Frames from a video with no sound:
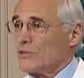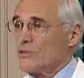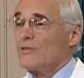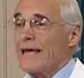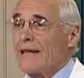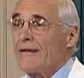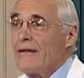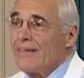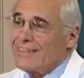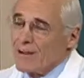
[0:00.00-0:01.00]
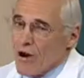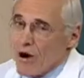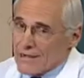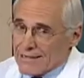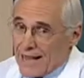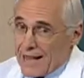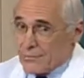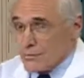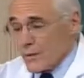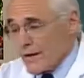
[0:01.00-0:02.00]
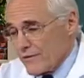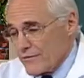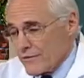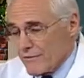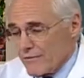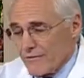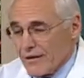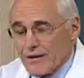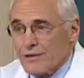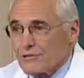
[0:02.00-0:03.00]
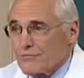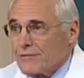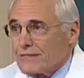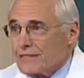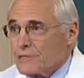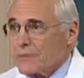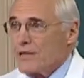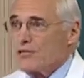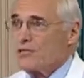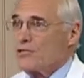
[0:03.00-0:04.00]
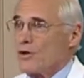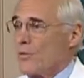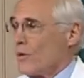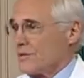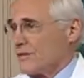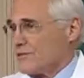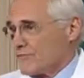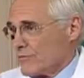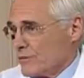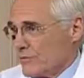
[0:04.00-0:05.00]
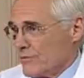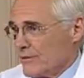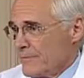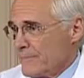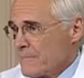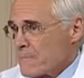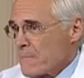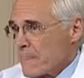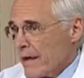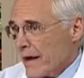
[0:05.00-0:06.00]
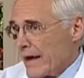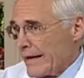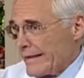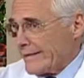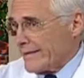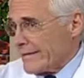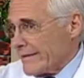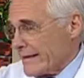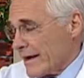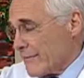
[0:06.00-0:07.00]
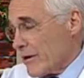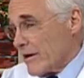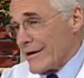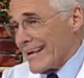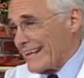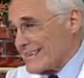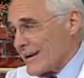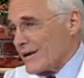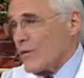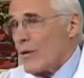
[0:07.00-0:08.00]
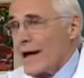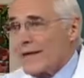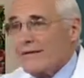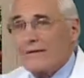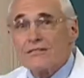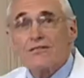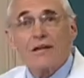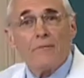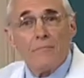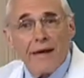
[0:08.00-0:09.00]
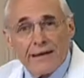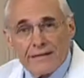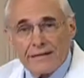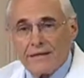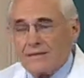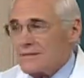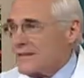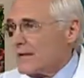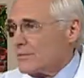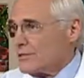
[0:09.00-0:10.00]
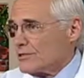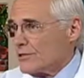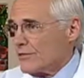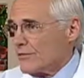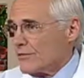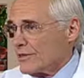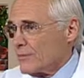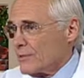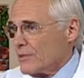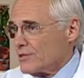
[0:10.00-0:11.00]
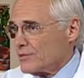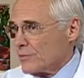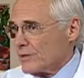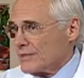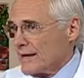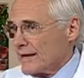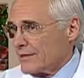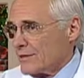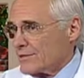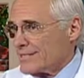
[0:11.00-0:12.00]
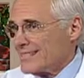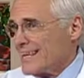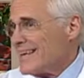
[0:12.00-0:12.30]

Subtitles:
do that. There are times when, for various reasons, patients don't want these removed. Either they are on anticoagulants, they're medically unstable, and so forth, and we may just want a diagnosis.